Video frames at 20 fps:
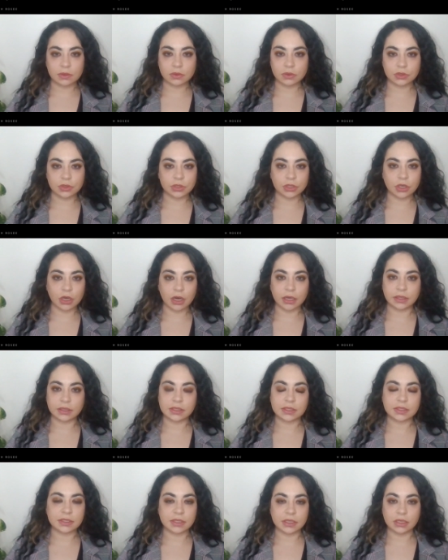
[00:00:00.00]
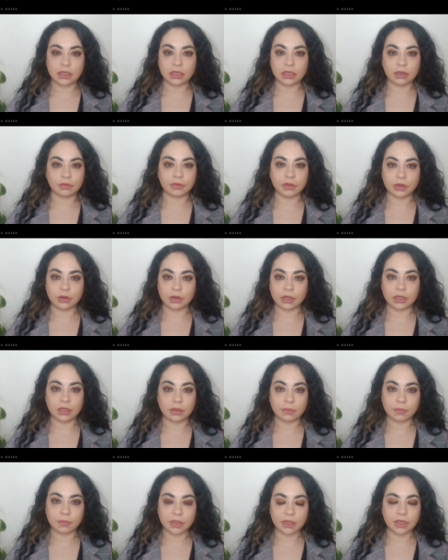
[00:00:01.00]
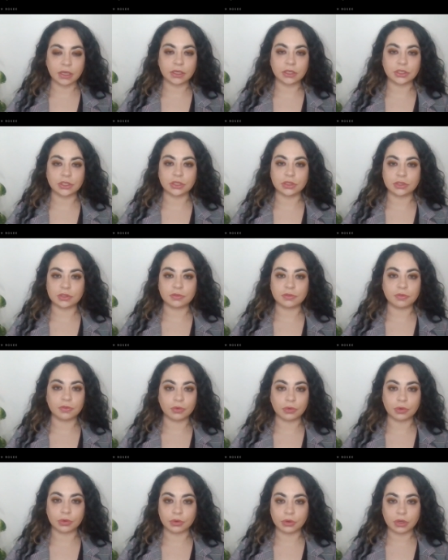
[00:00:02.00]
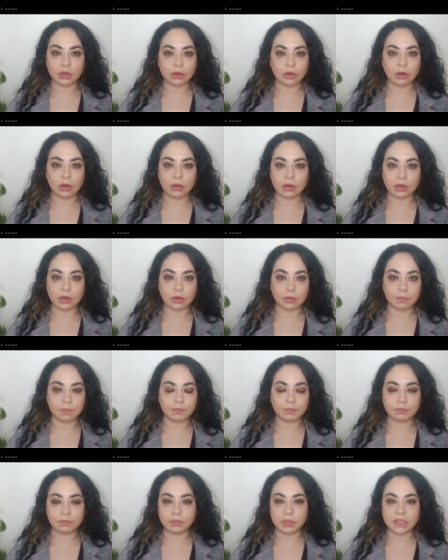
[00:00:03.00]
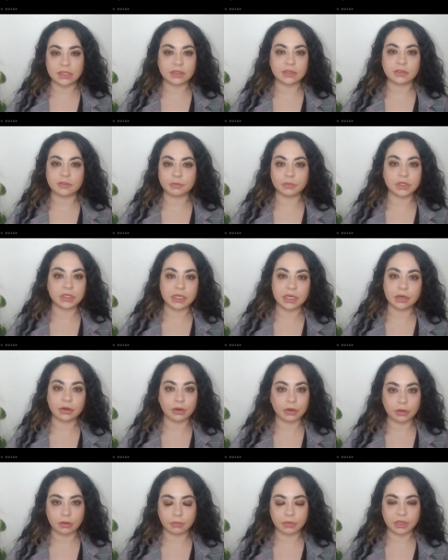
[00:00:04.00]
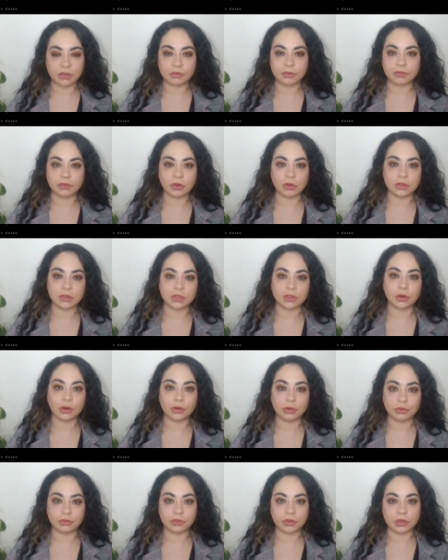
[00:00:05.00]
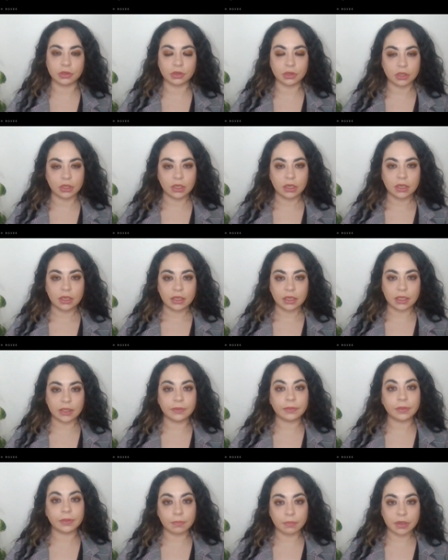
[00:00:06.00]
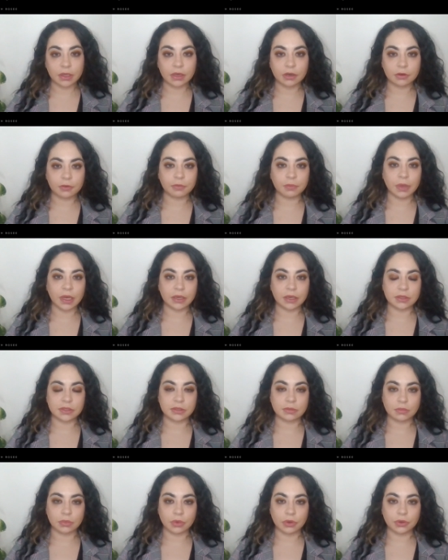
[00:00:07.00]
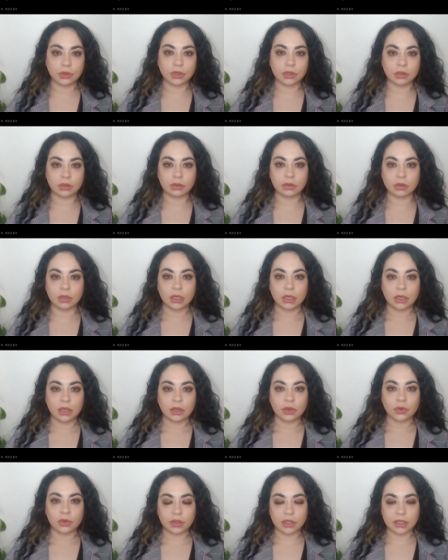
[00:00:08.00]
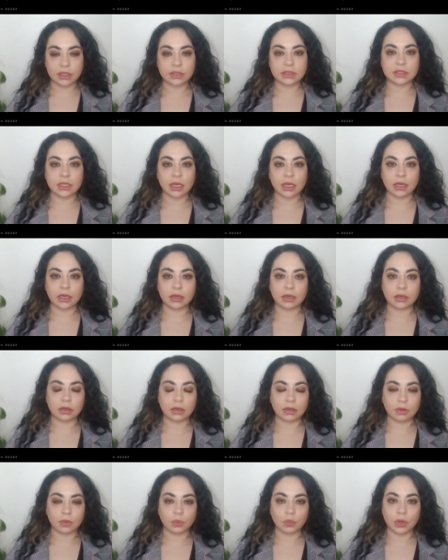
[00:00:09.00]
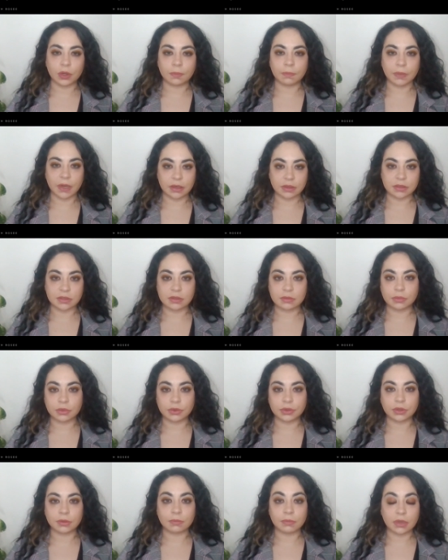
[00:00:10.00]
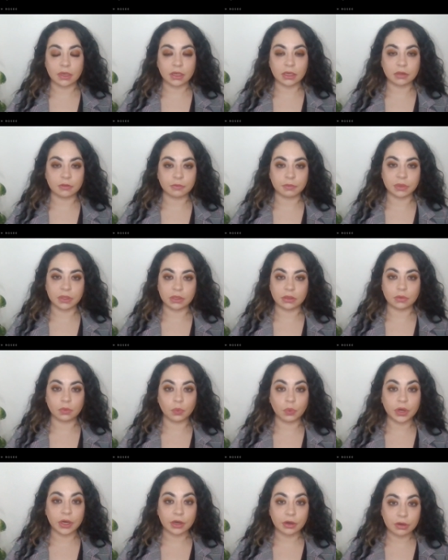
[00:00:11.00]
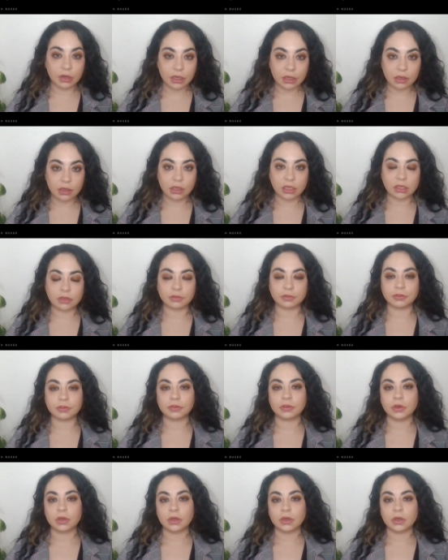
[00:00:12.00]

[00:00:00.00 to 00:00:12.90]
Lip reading: try and see if there are any implications for uh, pieces of material being folded over in the bed of Madison Mogen, things like what Madison Mogen may have been wearing, if